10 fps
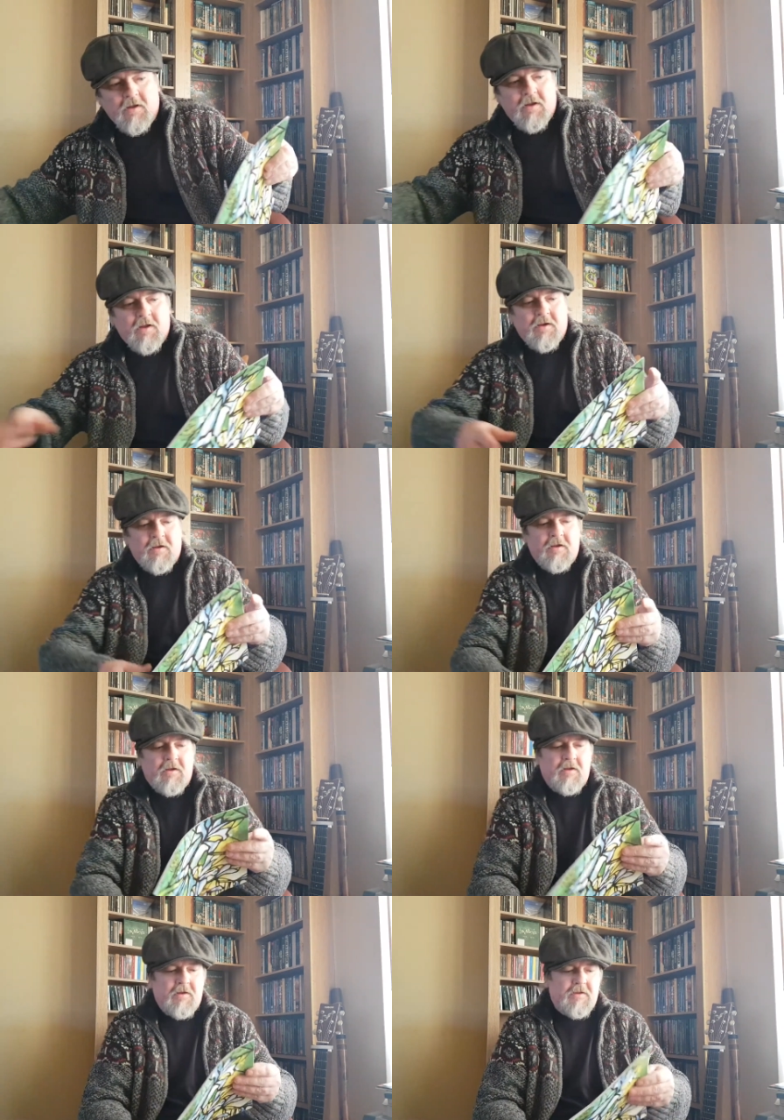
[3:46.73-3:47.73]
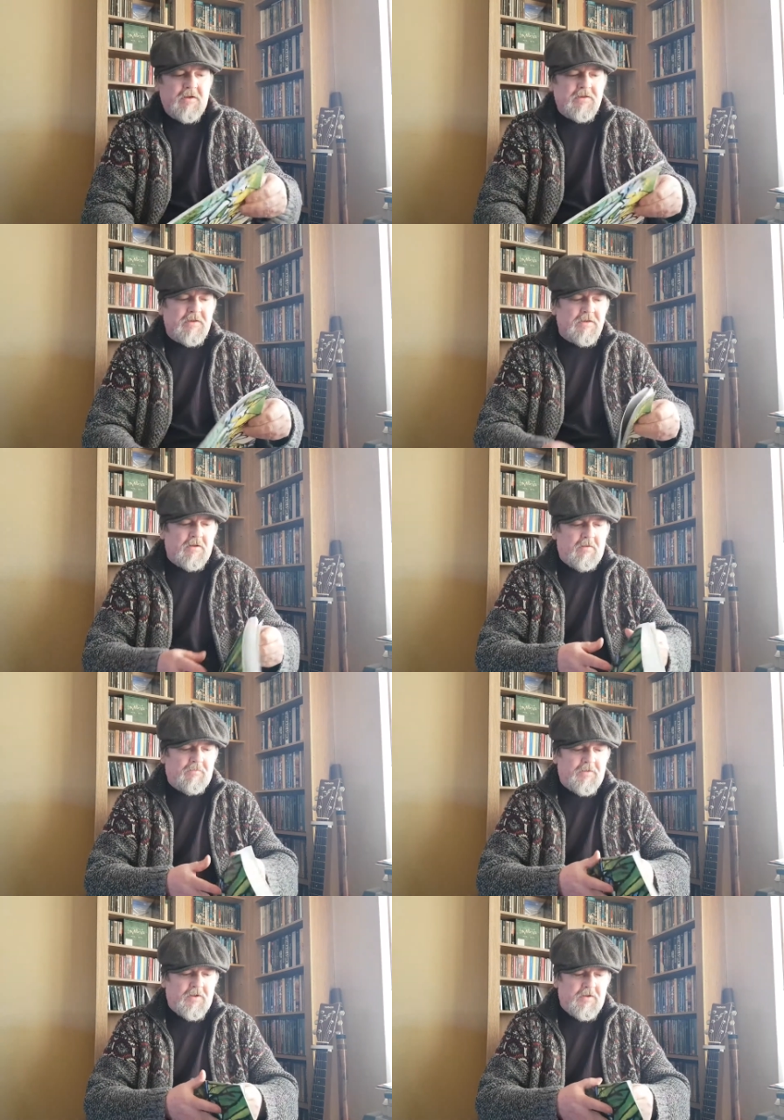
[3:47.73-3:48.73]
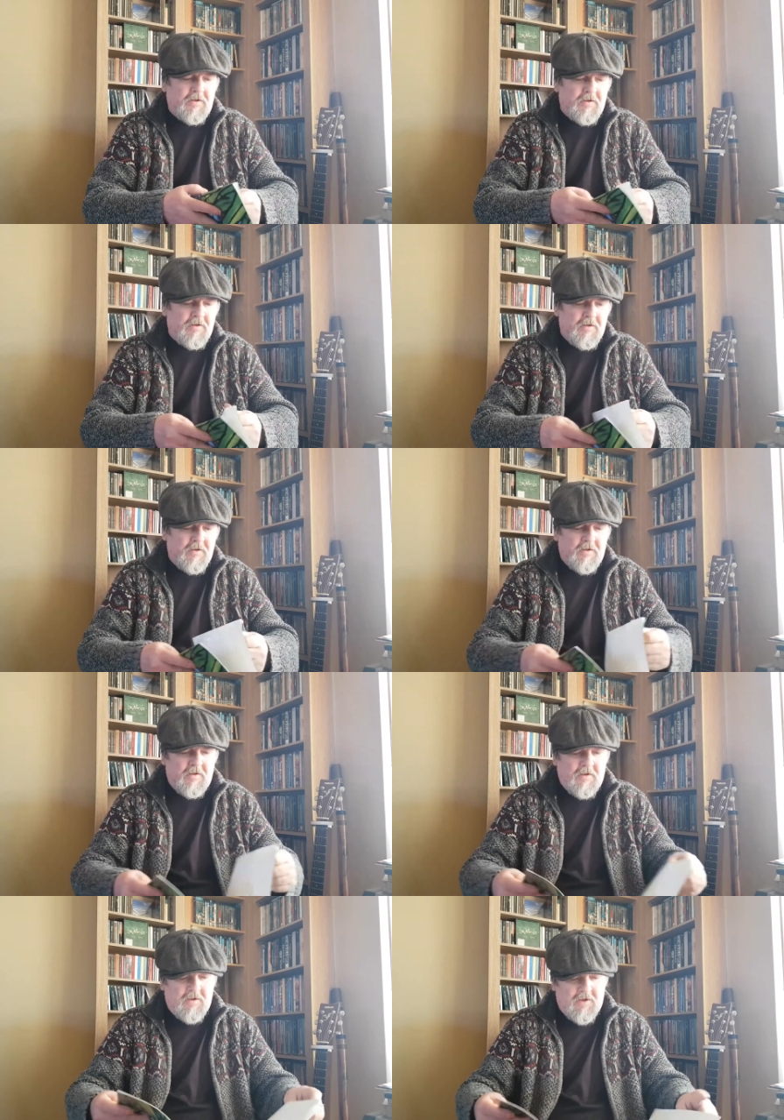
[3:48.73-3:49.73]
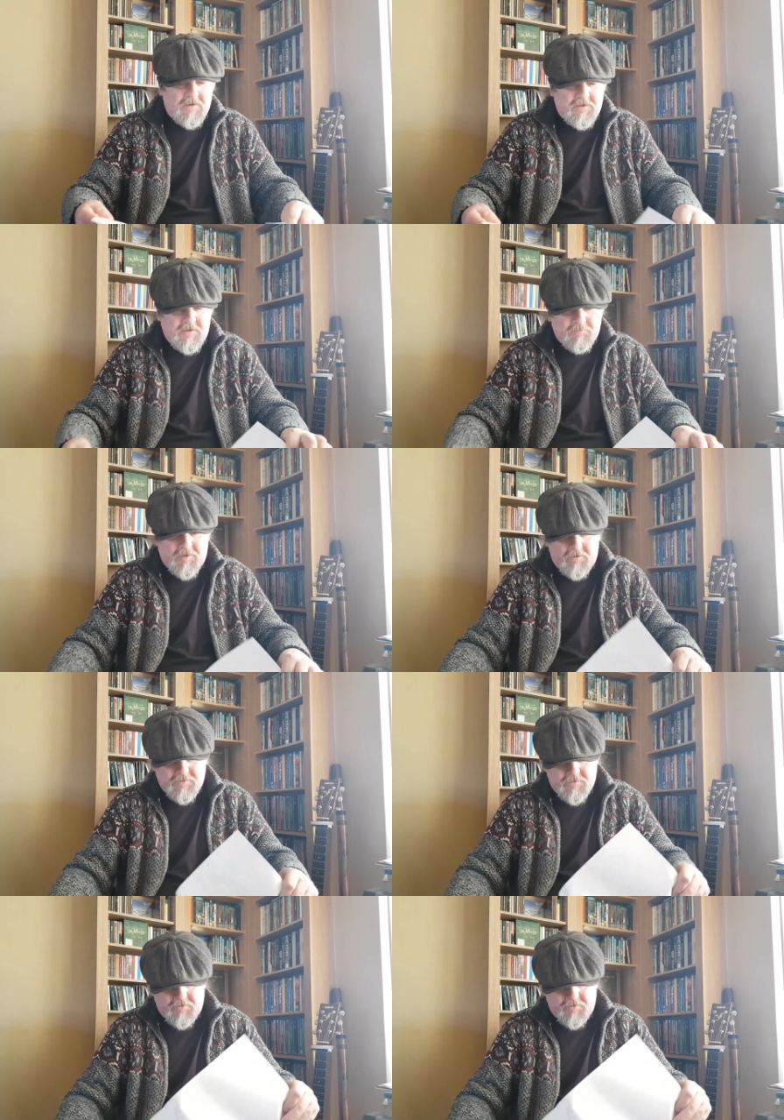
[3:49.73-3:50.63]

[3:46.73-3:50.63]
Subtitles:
And this is of, actually this poster